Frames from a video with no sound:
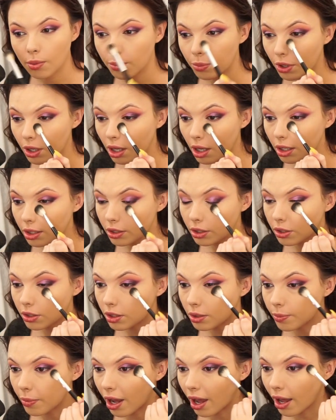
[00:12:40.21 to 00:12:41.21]
But
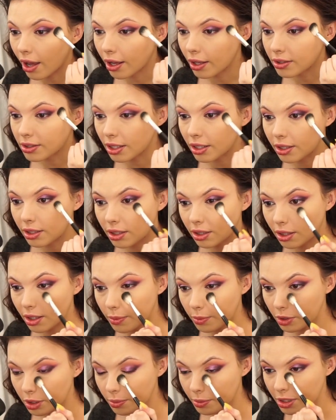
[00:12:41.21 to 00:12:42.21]
underneath my eyes, I need
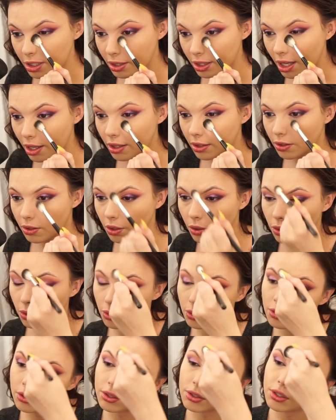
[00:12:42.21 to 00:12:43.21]
them to be set
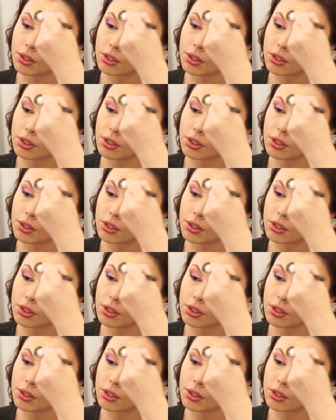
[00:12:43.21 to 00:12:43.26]
so